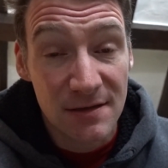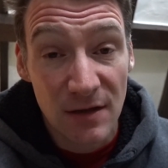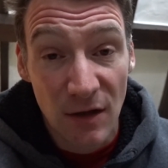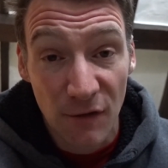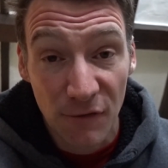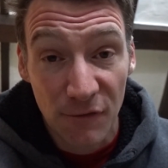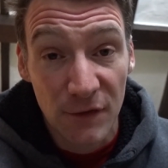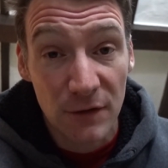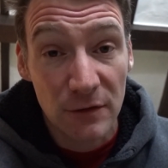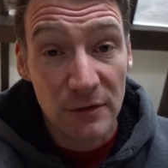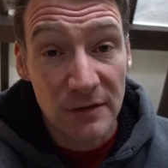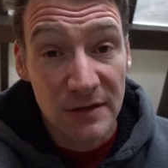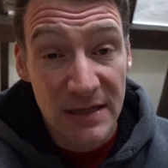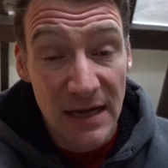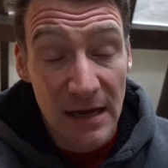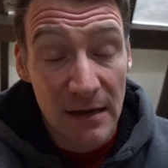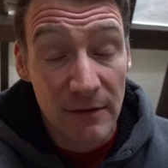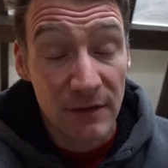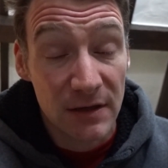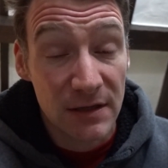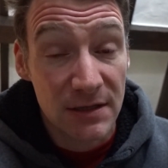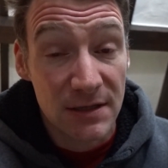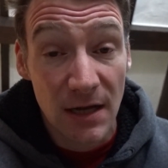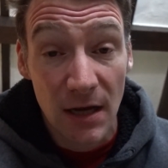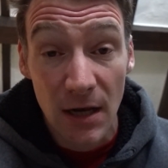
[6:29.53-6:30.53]
the fuel
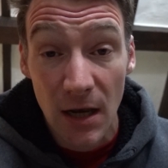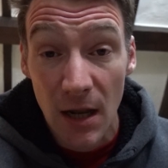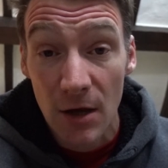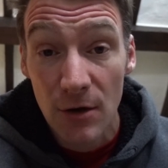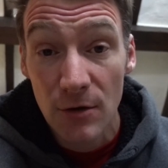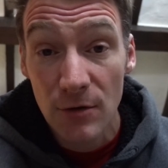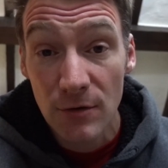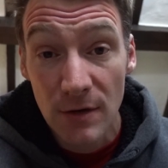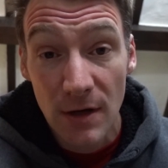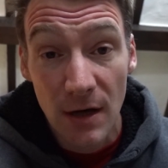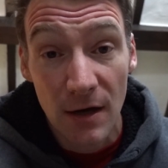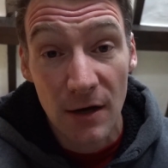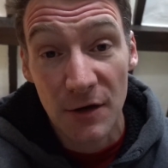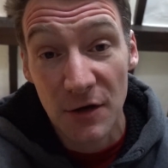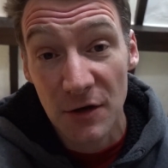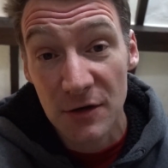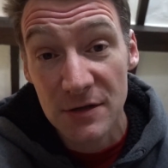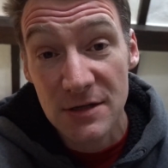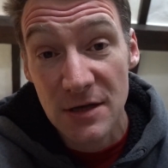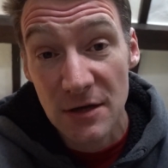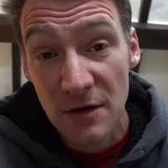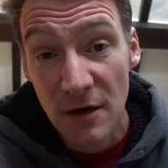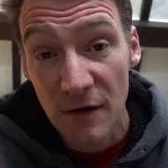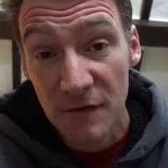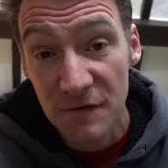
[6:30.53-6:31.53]
savings alone are not
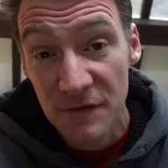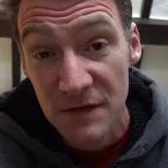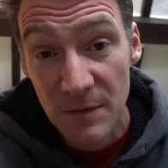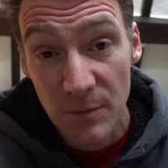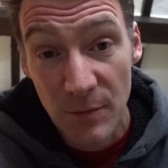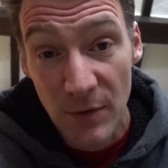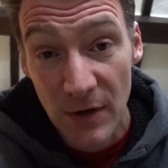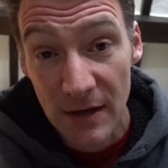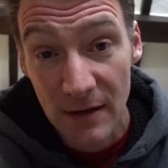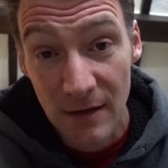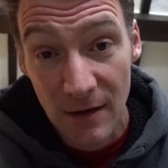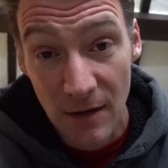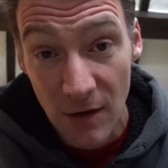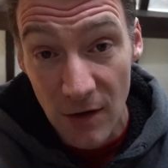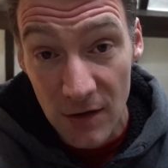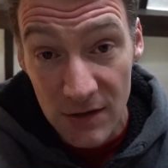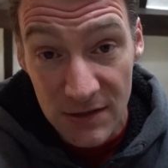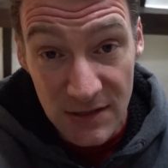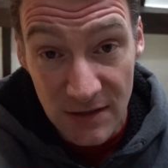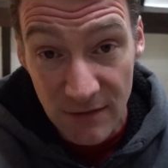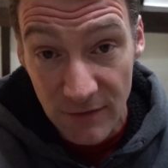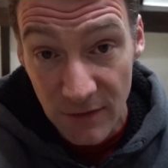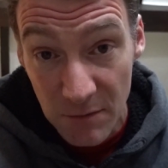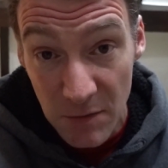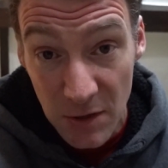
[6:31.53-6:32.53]
enough to bring the
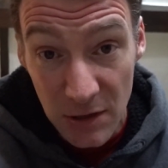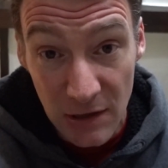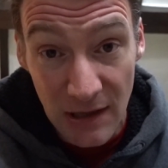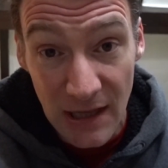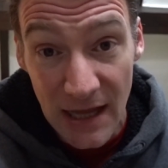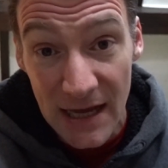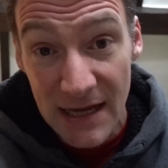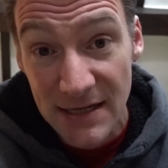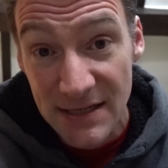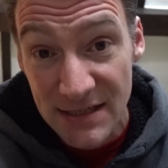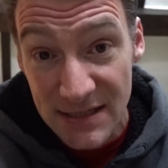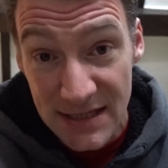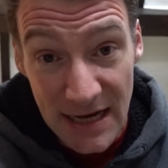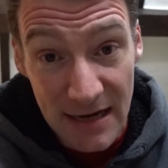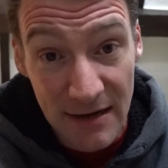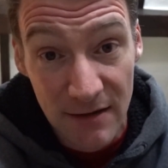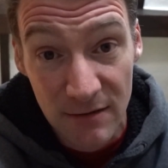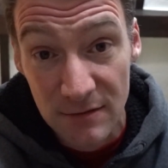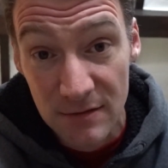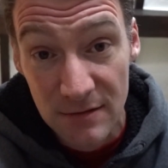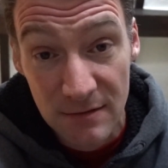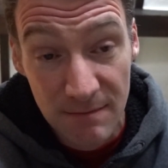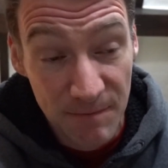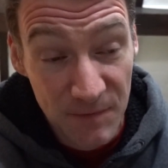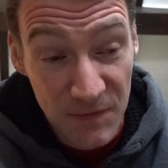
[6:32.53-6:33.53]
cost of a Model S
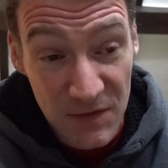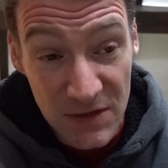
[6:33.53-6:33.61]
down